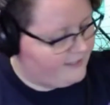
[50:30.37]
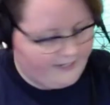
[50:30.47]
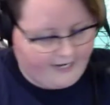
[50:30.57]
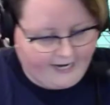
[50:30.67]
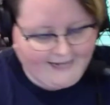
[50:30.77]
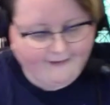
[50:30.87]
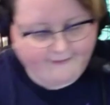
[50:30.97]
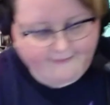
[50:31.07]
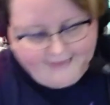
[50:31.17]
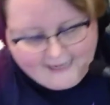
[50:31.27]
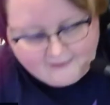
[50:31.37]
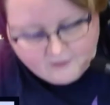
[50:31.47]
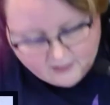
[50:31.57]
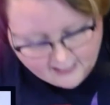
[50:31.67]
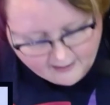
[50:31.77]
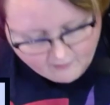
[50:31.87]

I hate that that took an hour.